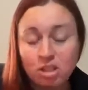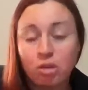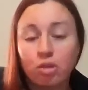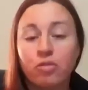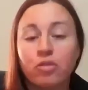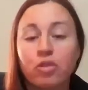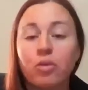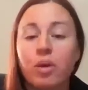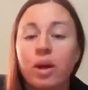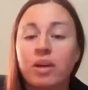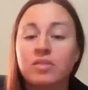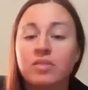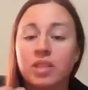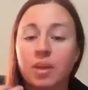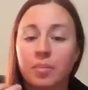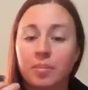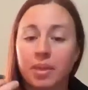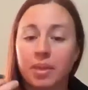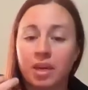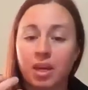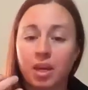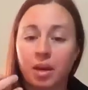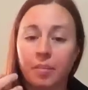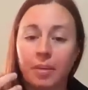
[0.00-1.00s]
So if you have
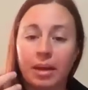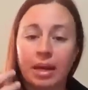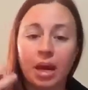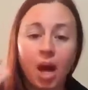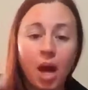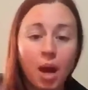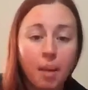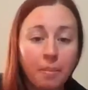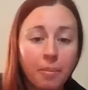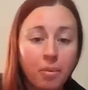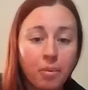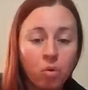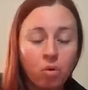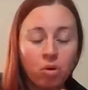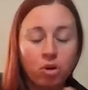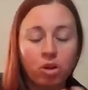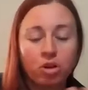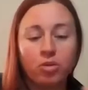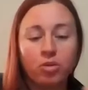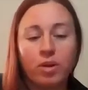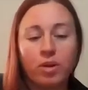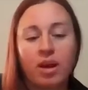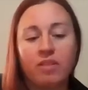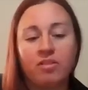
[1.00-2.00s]
something coming up, or
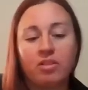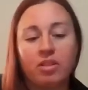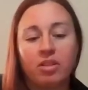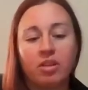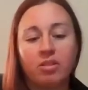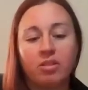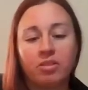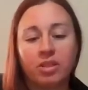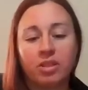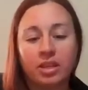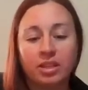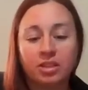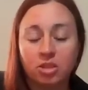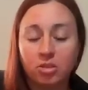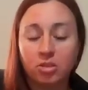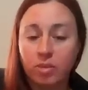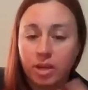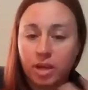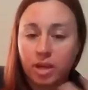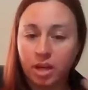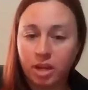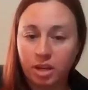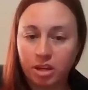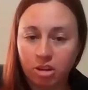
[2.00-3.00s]
you have a lot of things
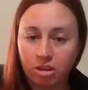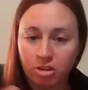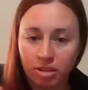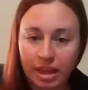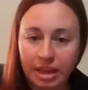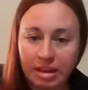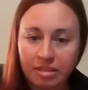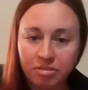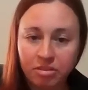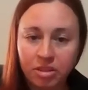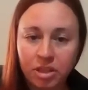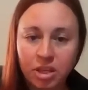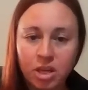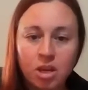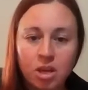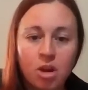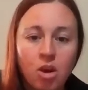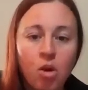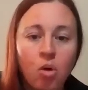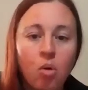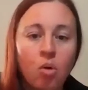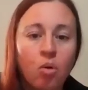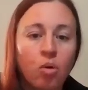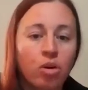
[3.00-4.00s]
going on in your life,
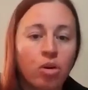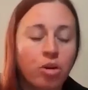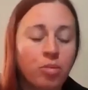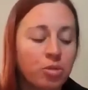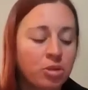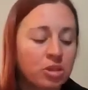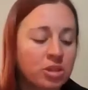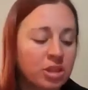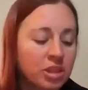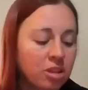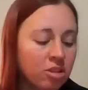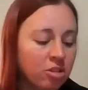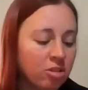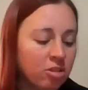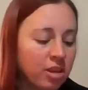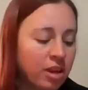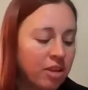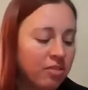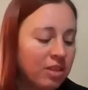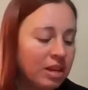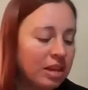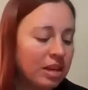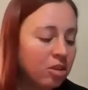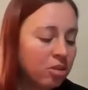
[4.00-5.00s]
or you
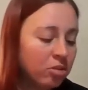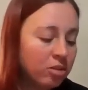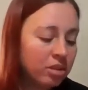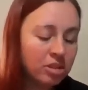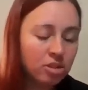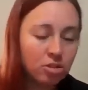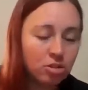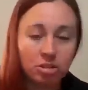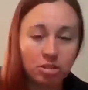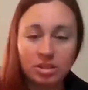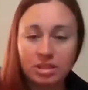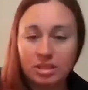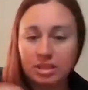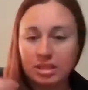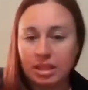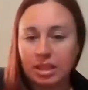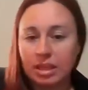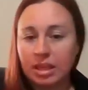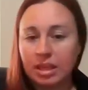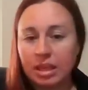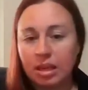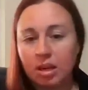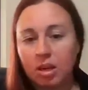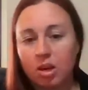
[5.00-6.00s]
particularly have an illness or a sick
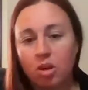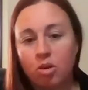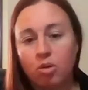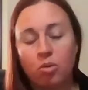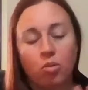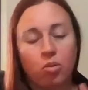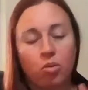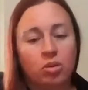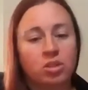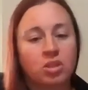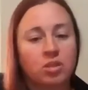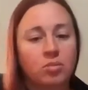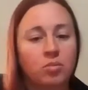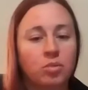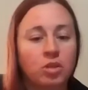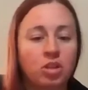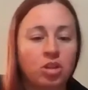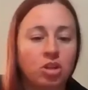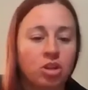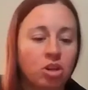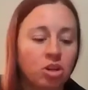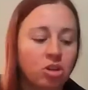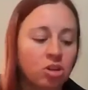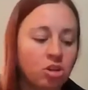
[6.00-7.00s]
kiddo, or
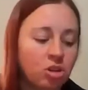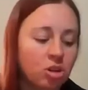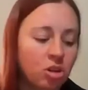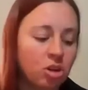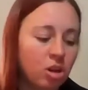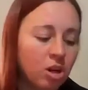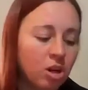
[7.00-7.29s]
someone you're